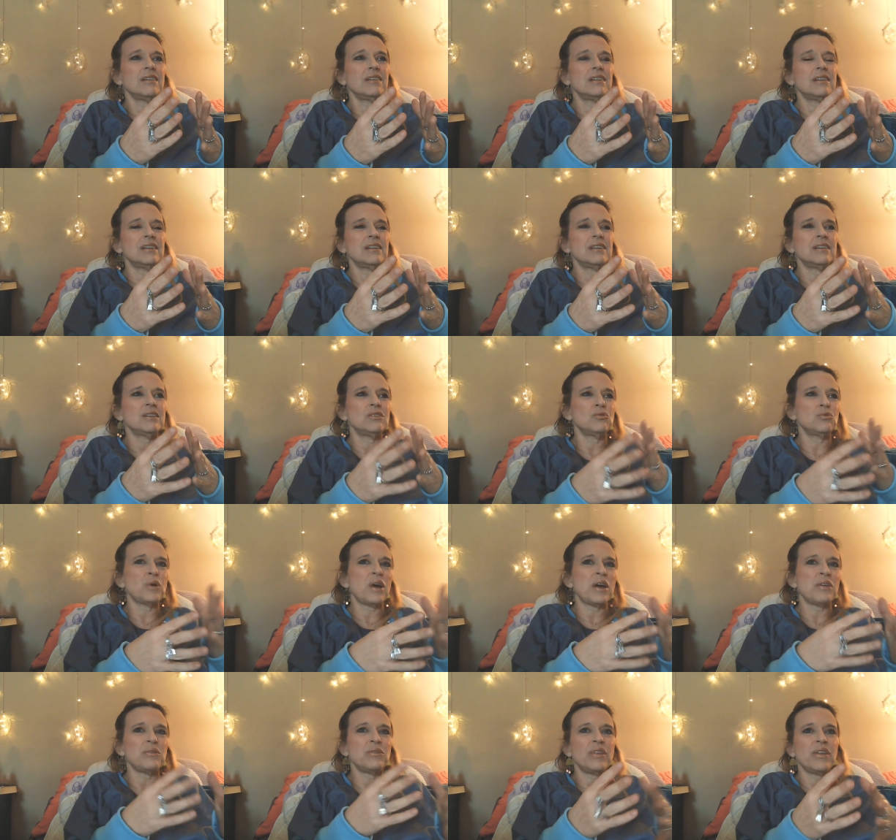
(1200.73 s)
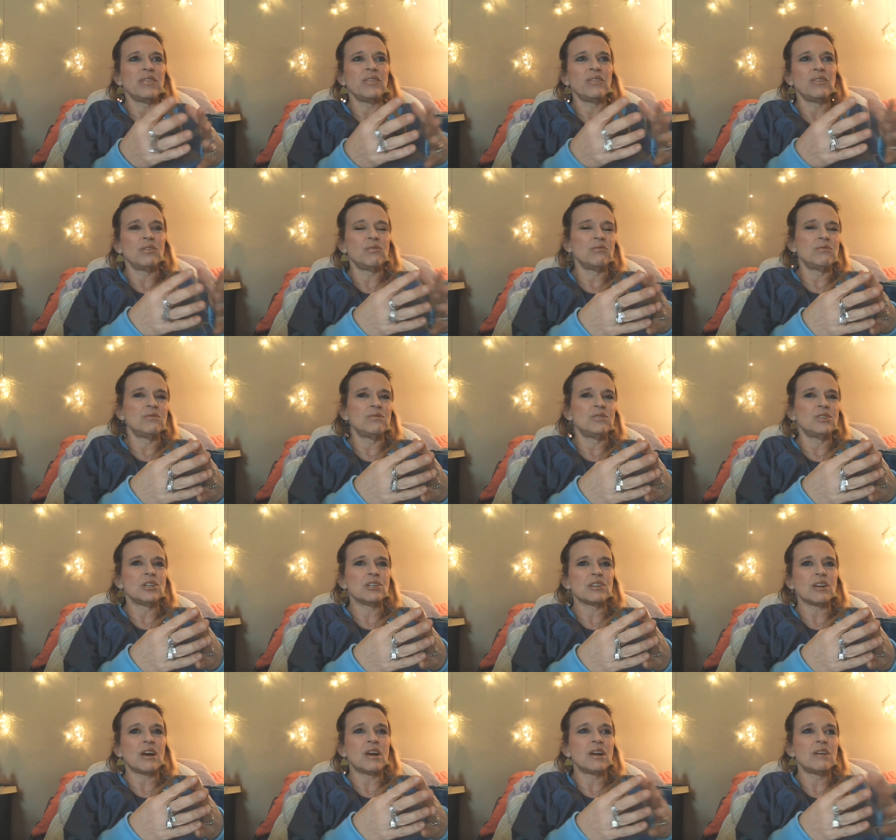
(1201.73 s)
rather than just kind
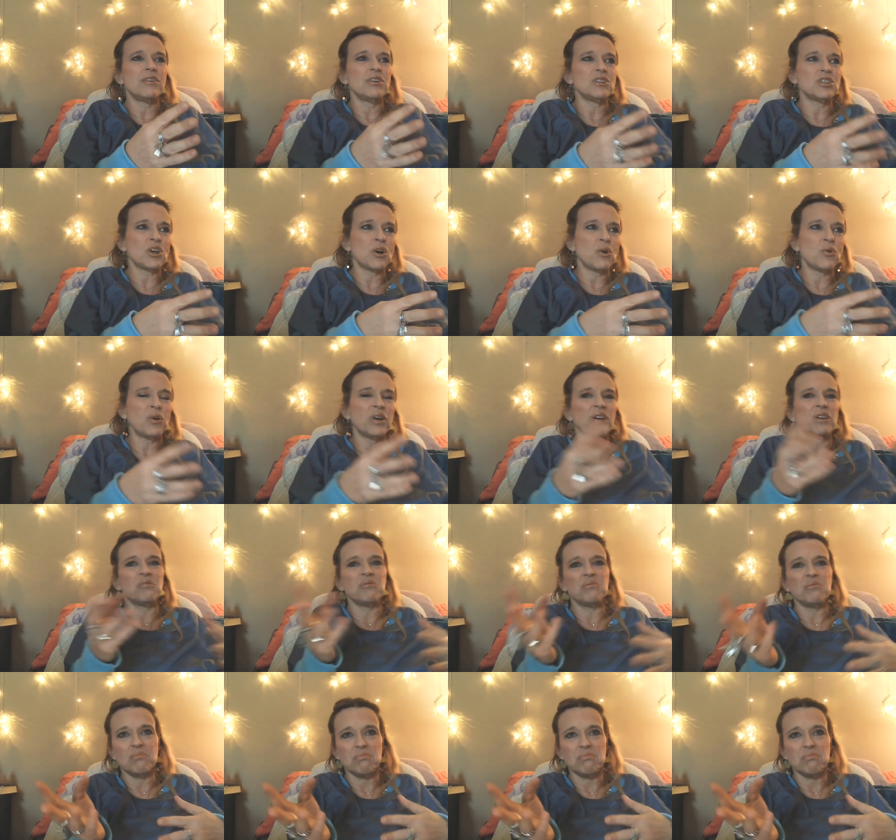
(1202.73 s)
of a token